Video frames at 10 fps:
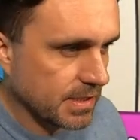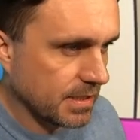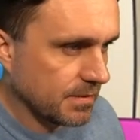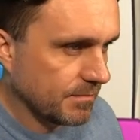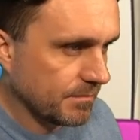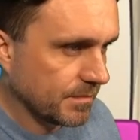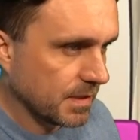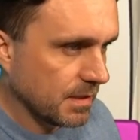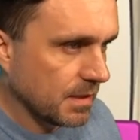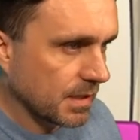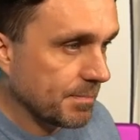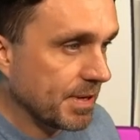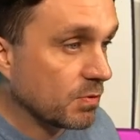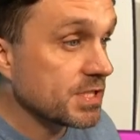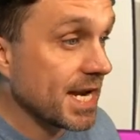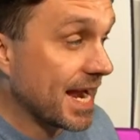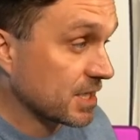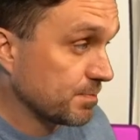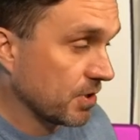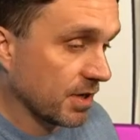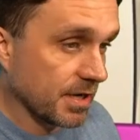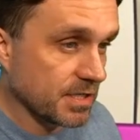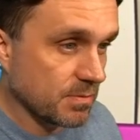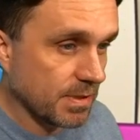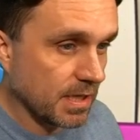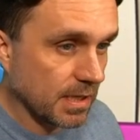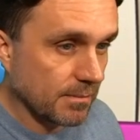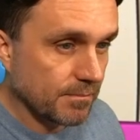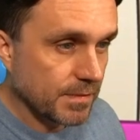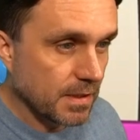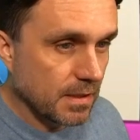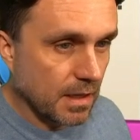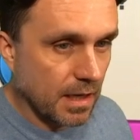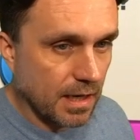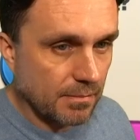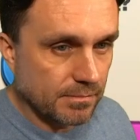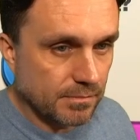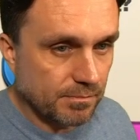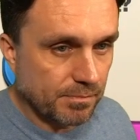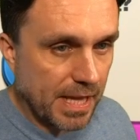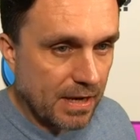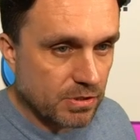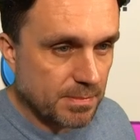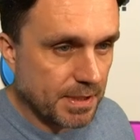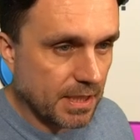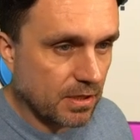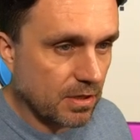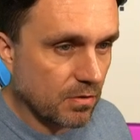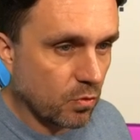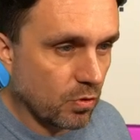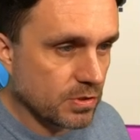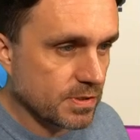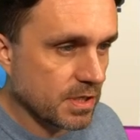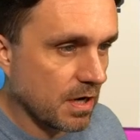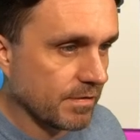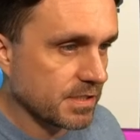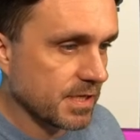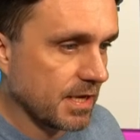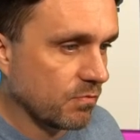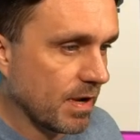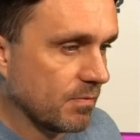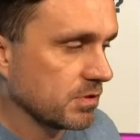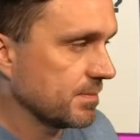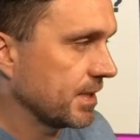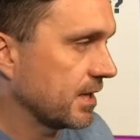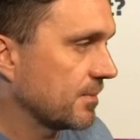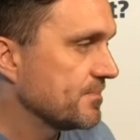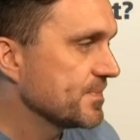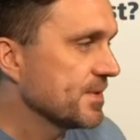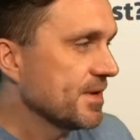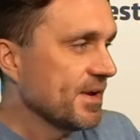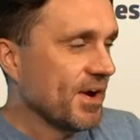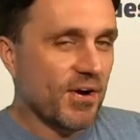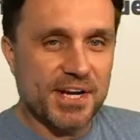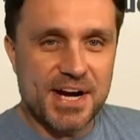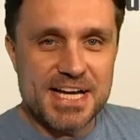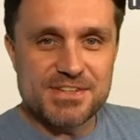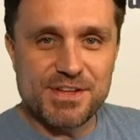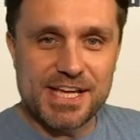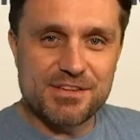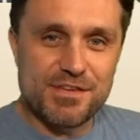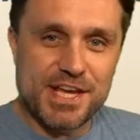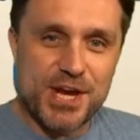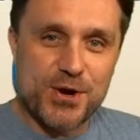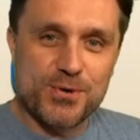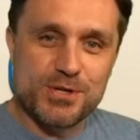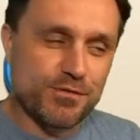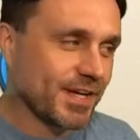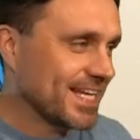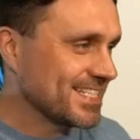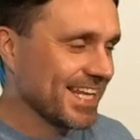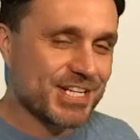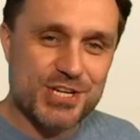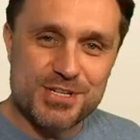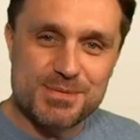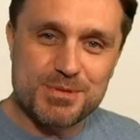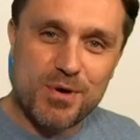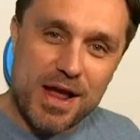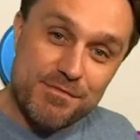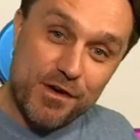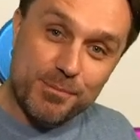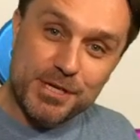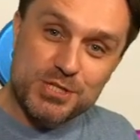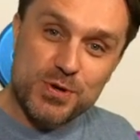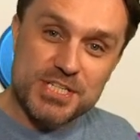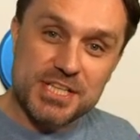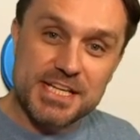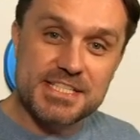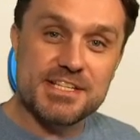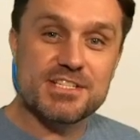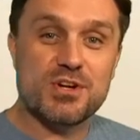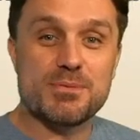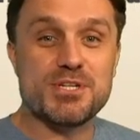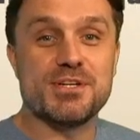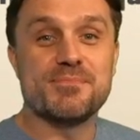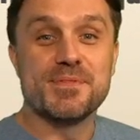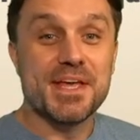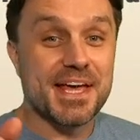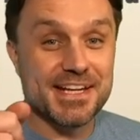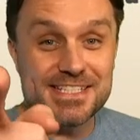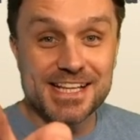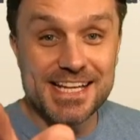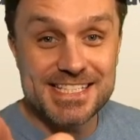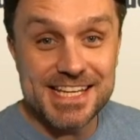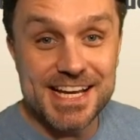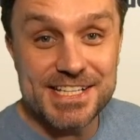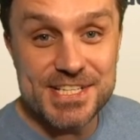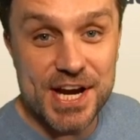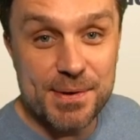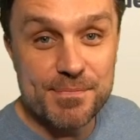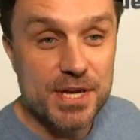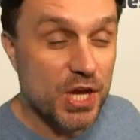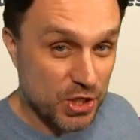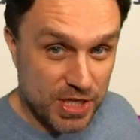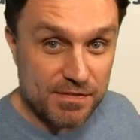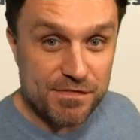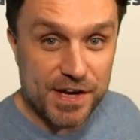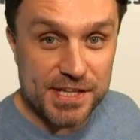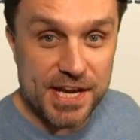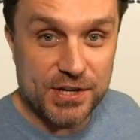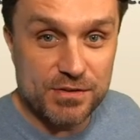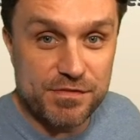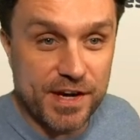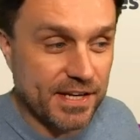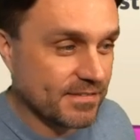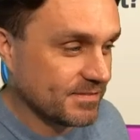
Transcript: did. Okay, pink was an expert, not an intermediate. Um, black was a beginner, orange was a novice, and red was a beginner. All right, guys, if you liked the video, don't forget to like, share, and subscribe. Follow me on Twitch. Links in the description. And until I see you next time, you keep fighting that good fight.